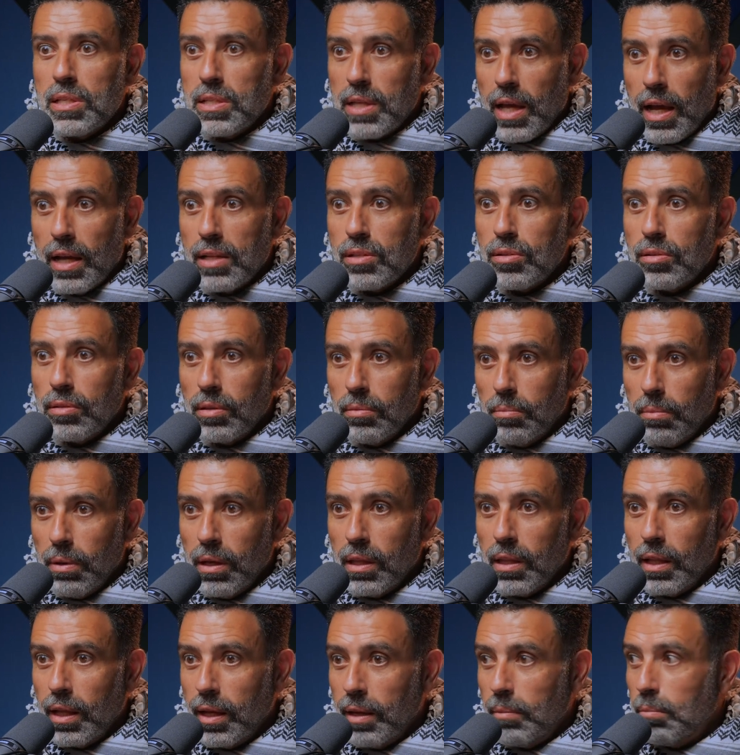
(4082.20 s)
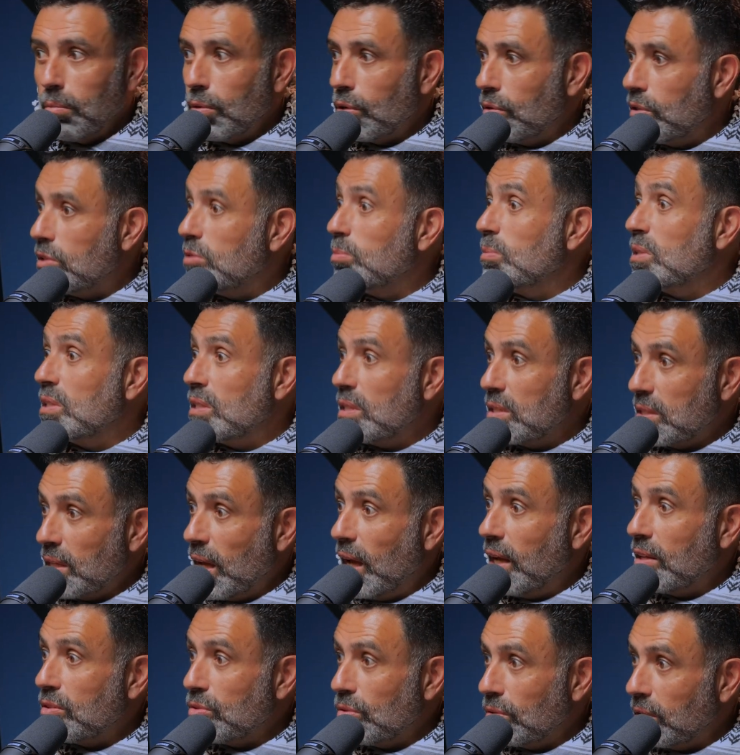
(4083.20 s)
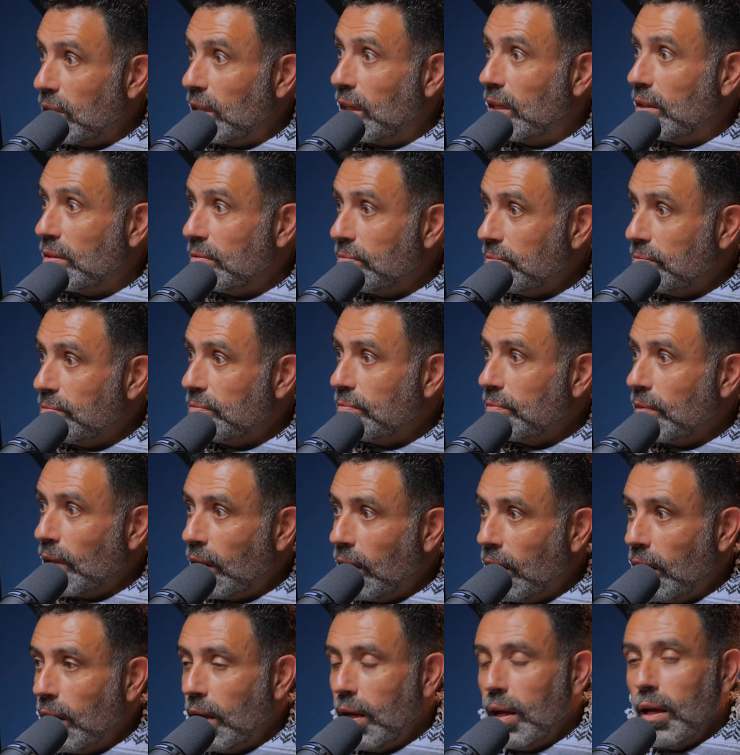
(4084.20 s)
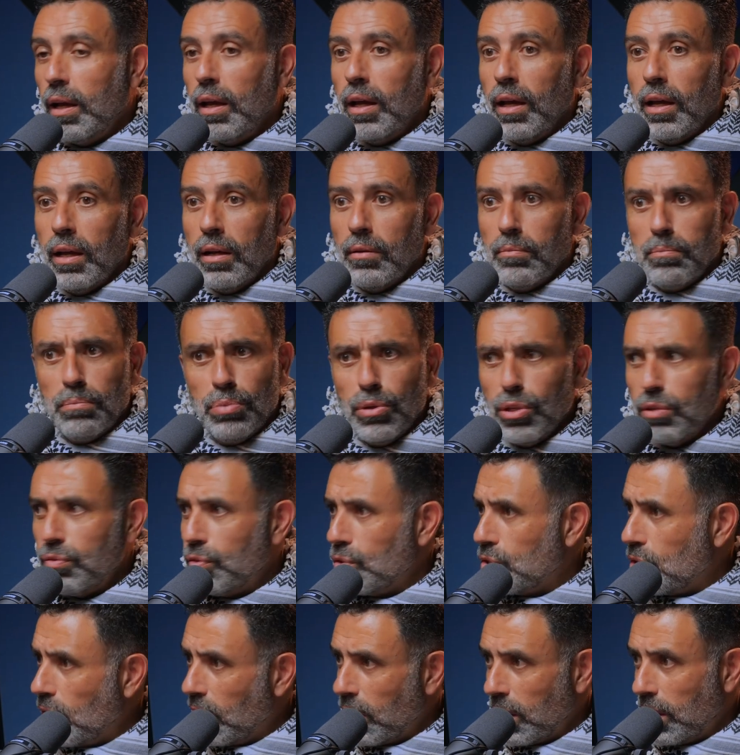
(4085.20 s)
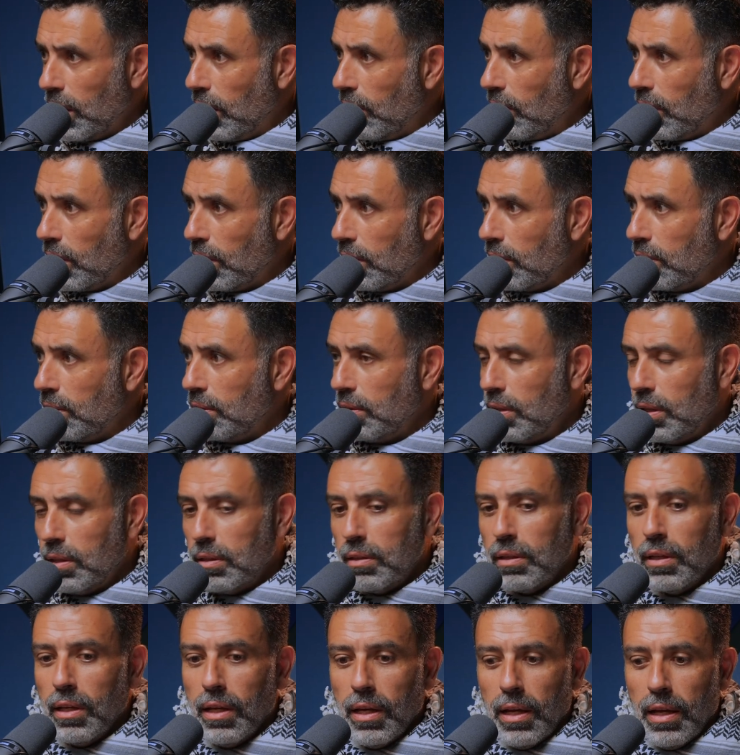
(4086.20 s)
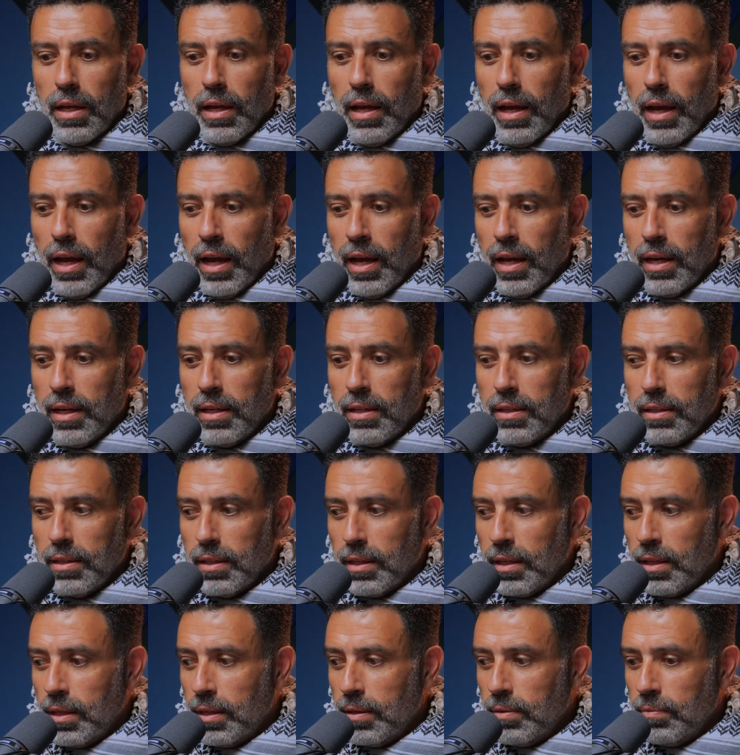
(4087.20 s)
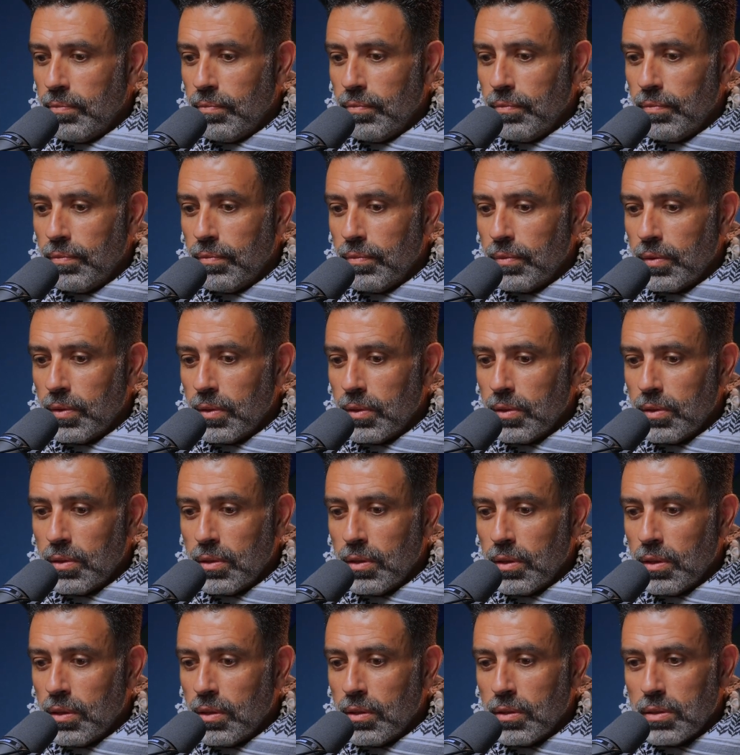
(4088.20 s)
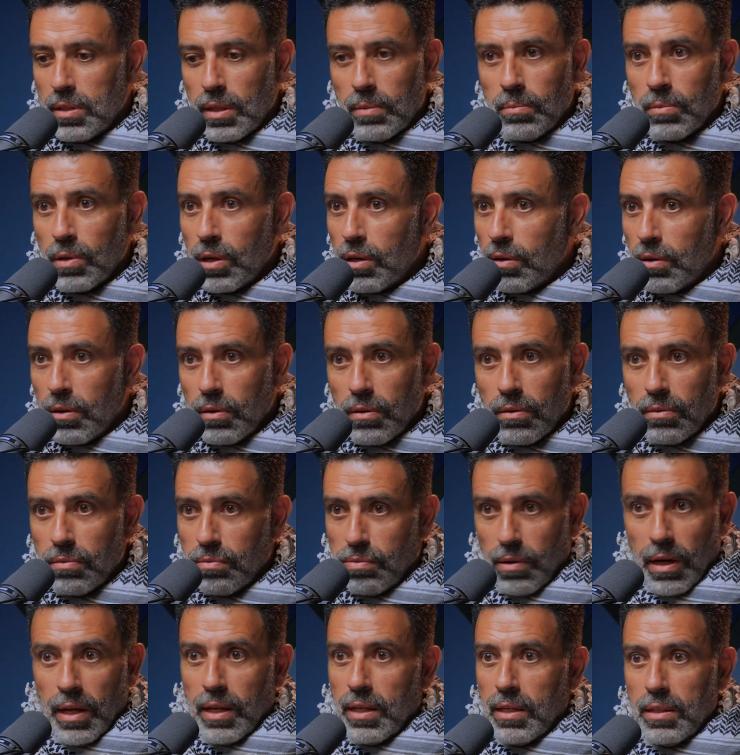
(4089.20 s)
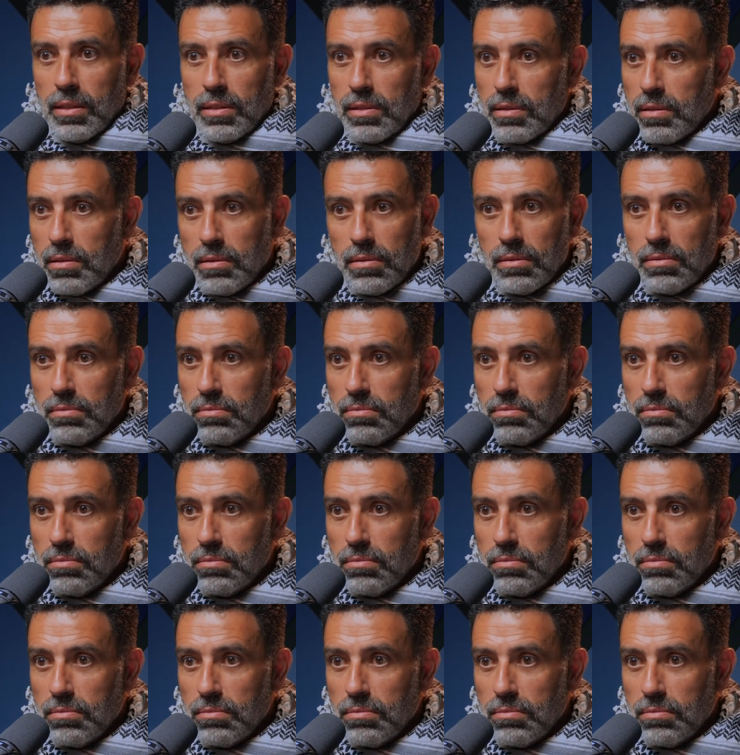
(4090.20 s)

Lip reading: is cancelled in Bethlehem, Christmas is cancelled here. Beautiful solidarity, yeah? And some crazed